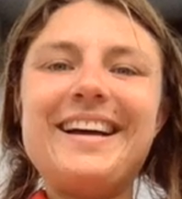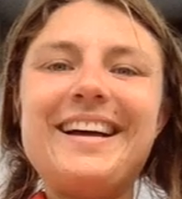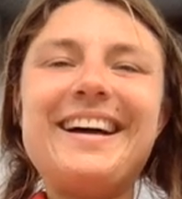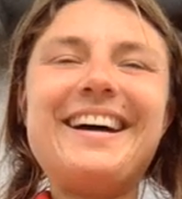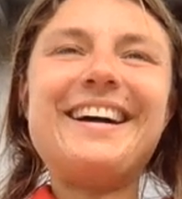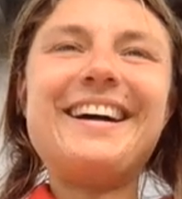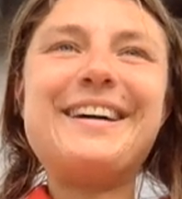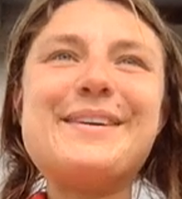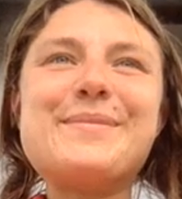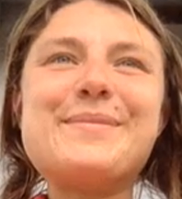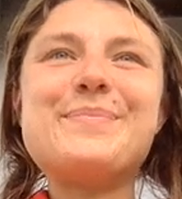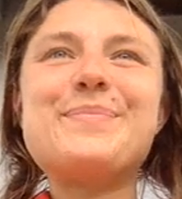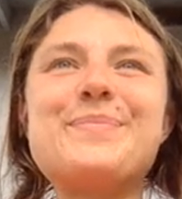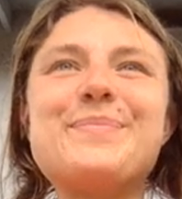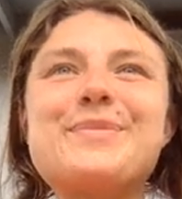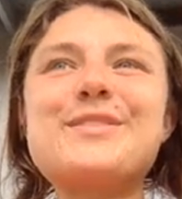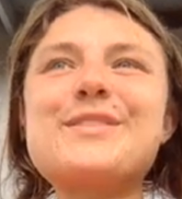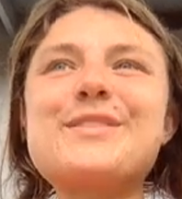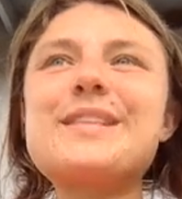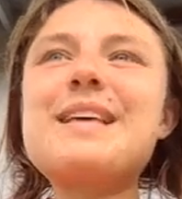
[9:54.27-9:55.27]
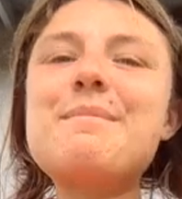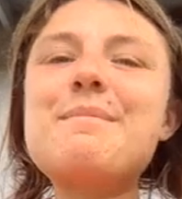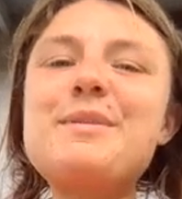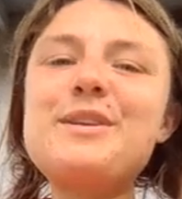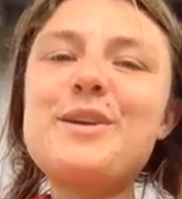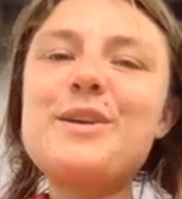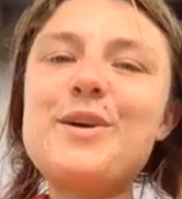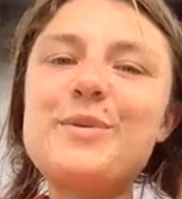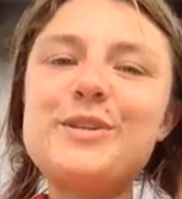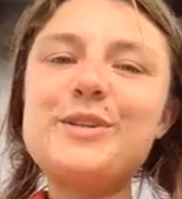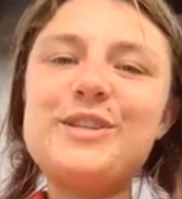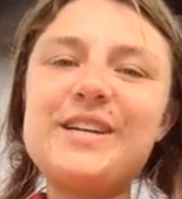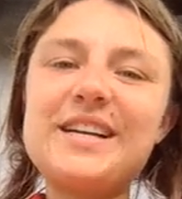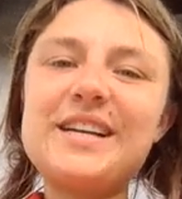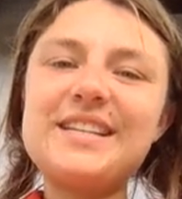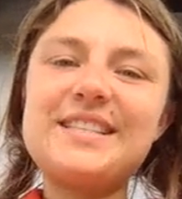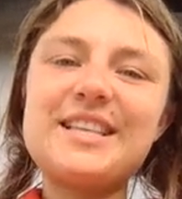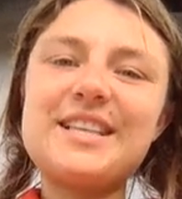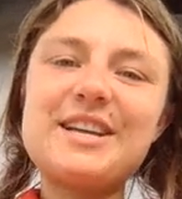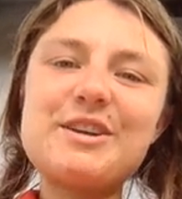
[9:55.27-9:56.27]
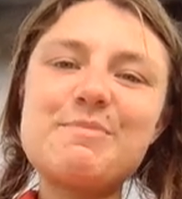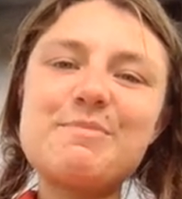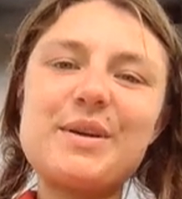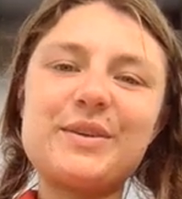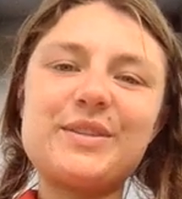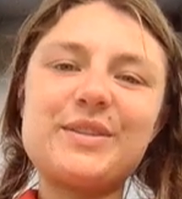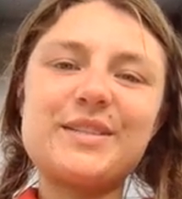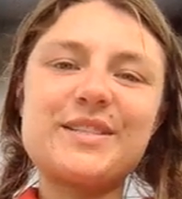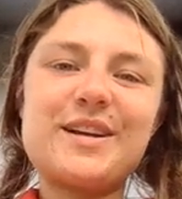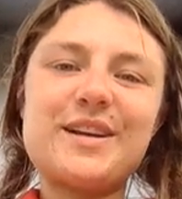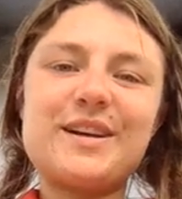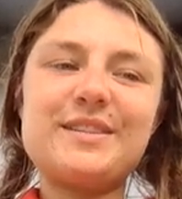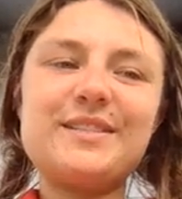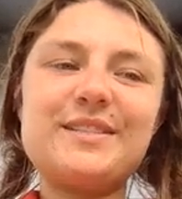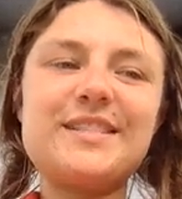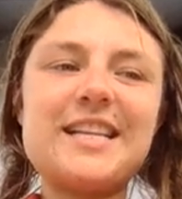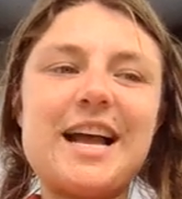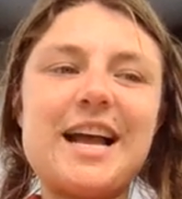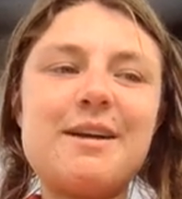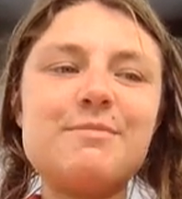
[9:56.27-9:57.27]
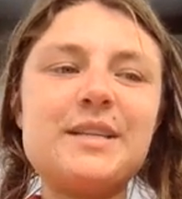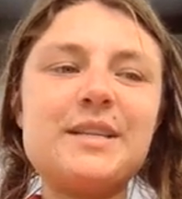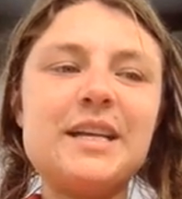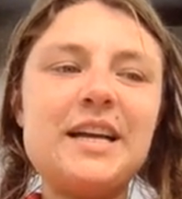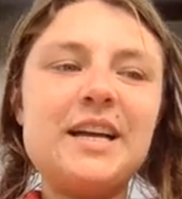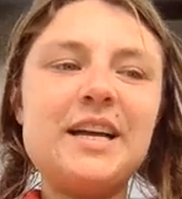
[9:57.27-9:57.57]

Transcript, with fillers: So let me know what you guys think about this concept.